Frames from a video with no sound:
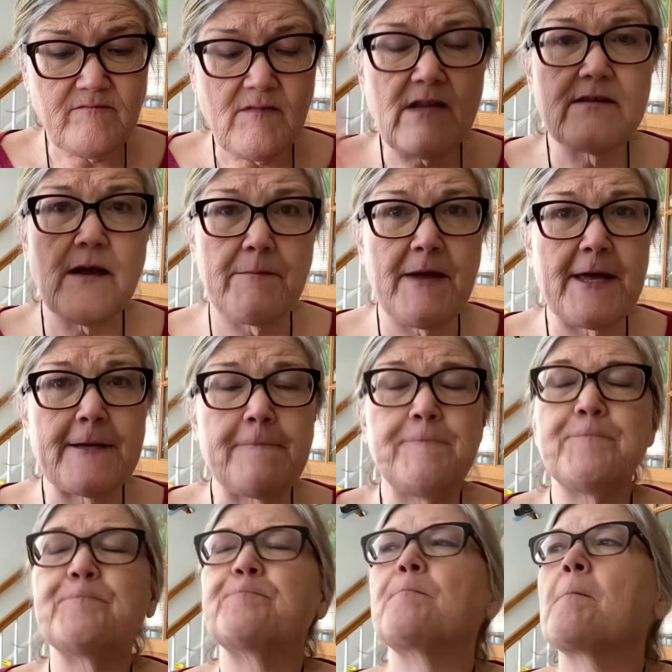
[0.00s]
Nutmeg.
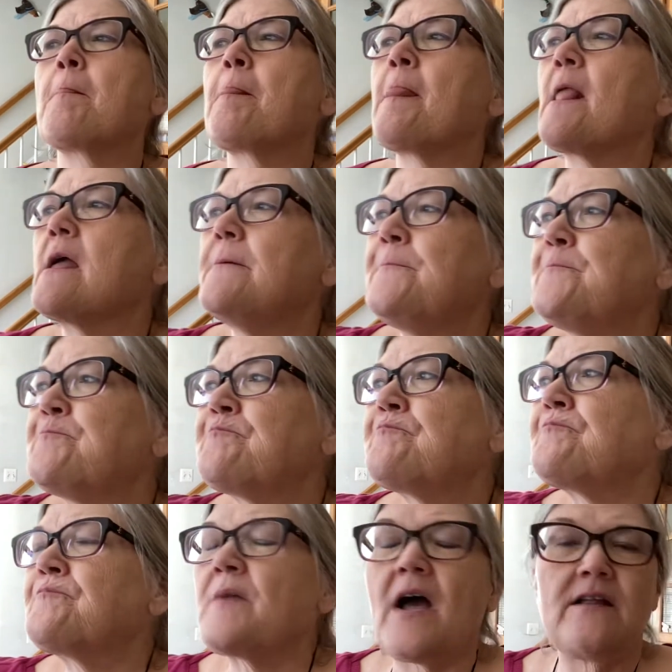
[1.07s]

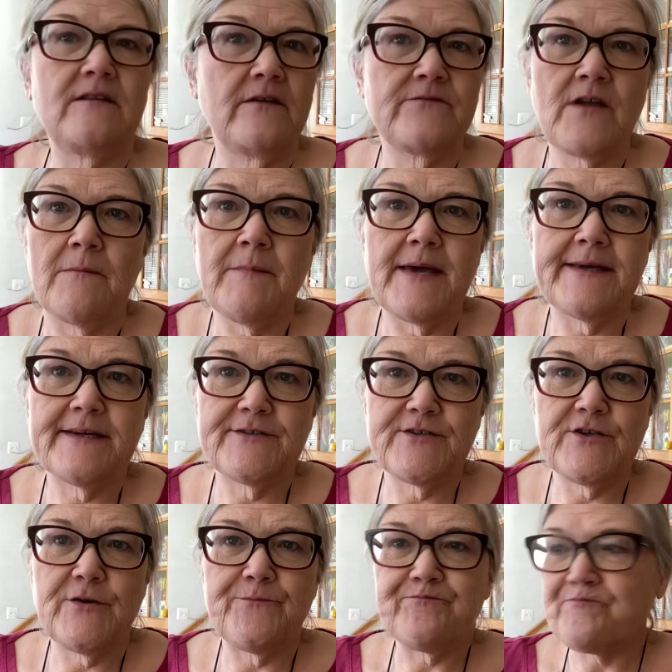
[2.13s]
I love nutmeg. I
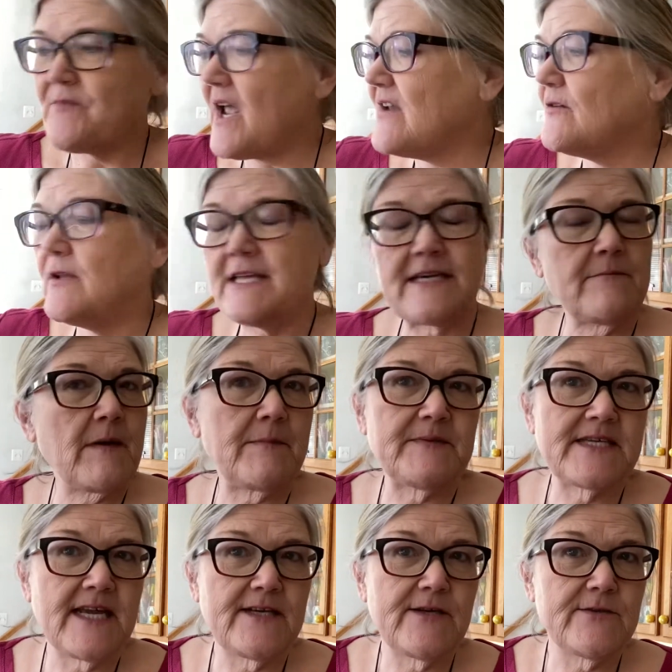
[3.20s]
do. I don't like it in my
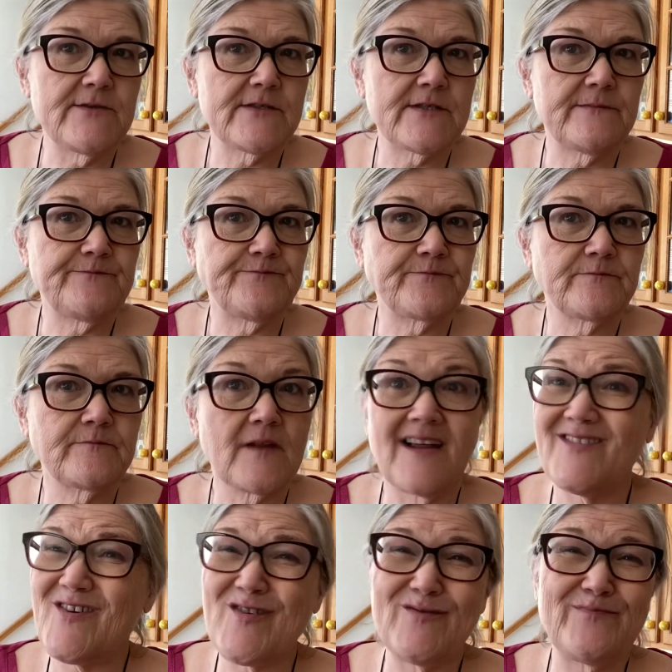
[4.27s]
potatoes. I
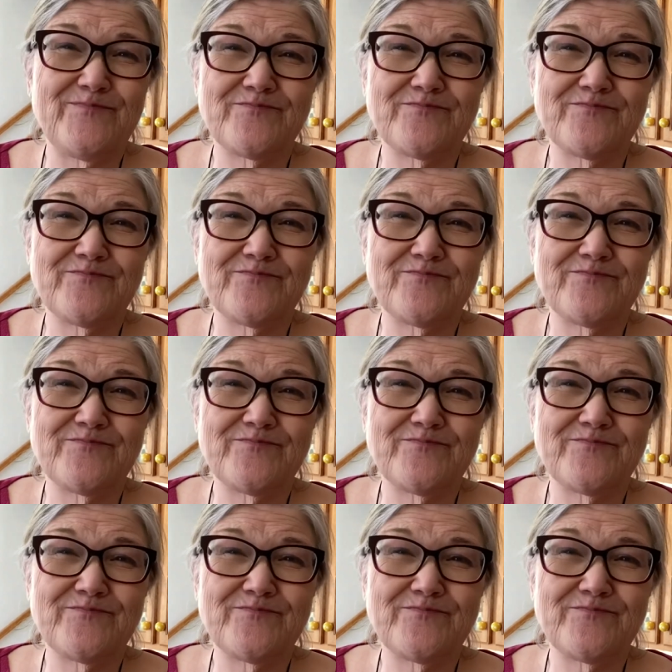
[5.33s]
don't.